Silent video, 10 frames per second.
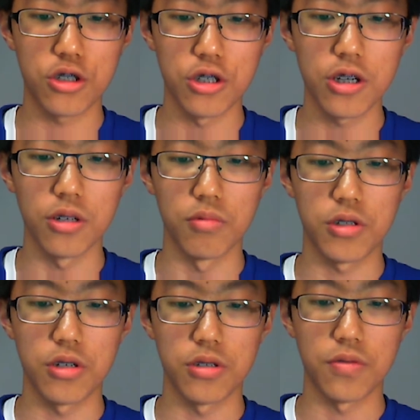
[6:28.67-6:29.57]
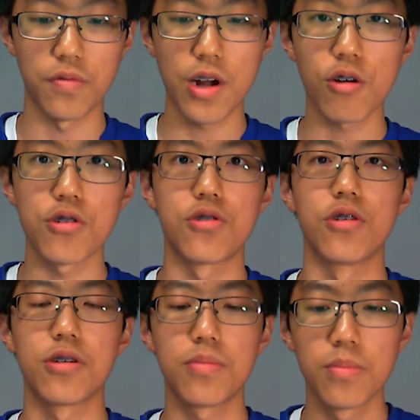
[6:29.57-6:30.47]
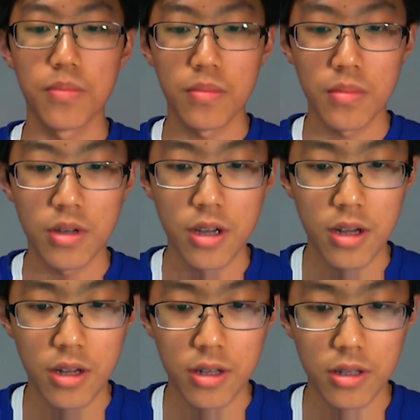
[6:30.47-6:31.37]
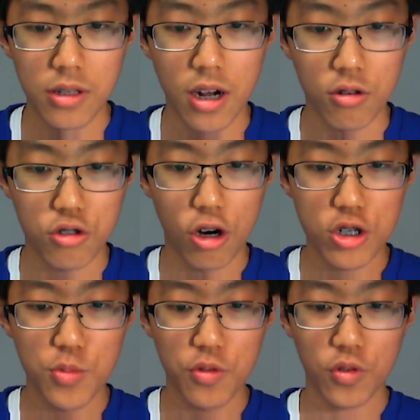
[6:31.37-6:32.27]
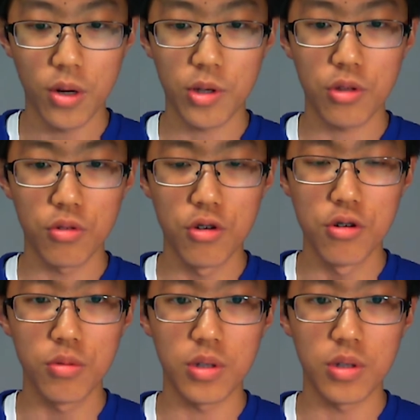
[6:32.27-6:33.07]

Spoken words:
shield, which is very good. Now, charge move coming through.